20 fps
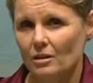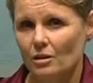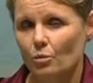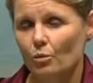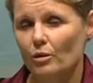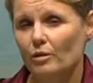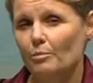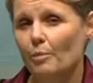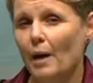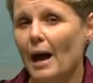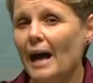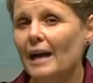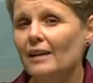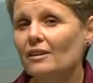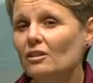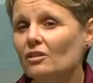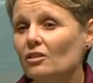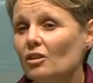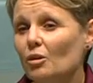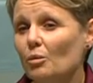with
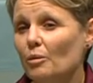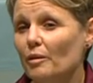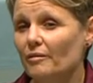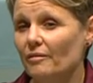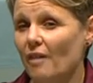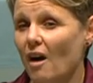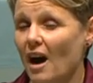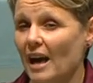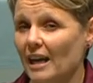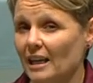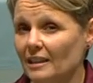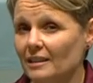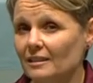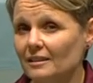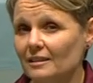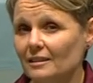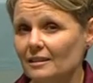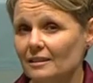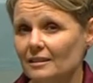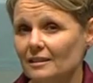partners who were
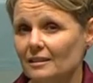violent